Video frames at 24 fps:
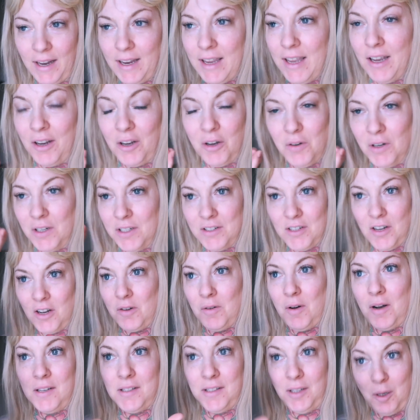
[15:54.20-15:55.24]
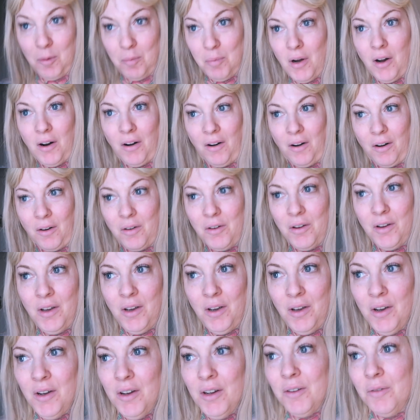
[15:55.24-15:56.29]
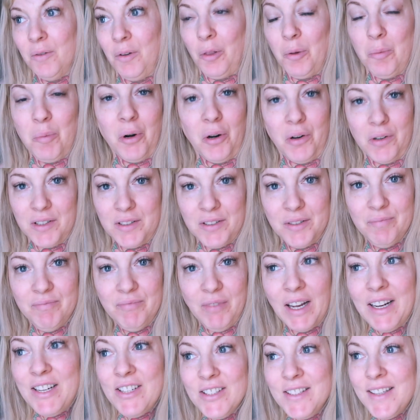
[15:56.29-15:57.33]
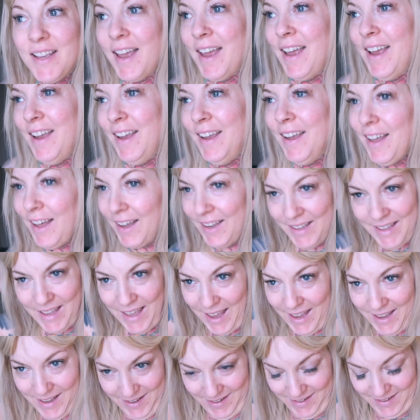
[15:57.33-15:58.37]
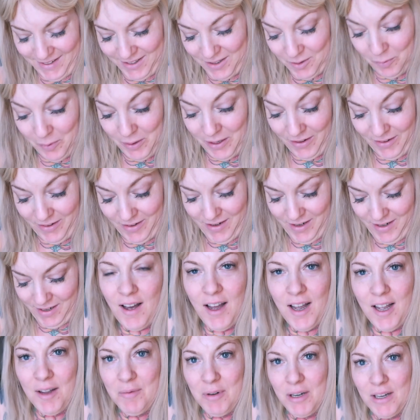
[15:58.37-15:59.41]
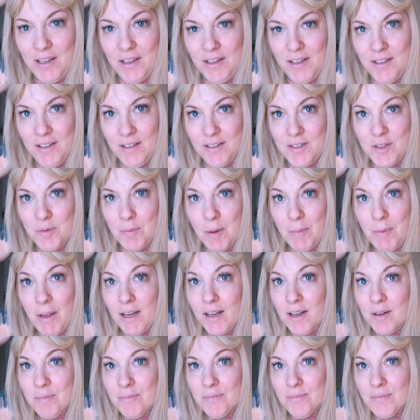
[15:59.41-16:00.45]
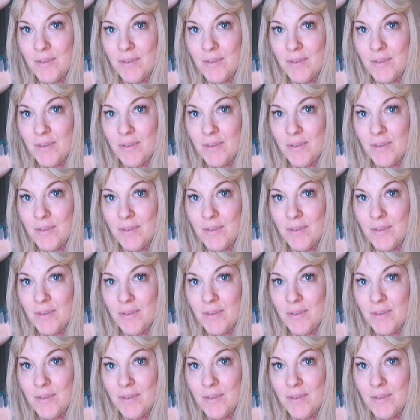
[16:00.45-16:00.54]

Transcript: I can't go on dog walks in a park with a purse. I just can't, I can't. It's weird. I'm gonna do my makeup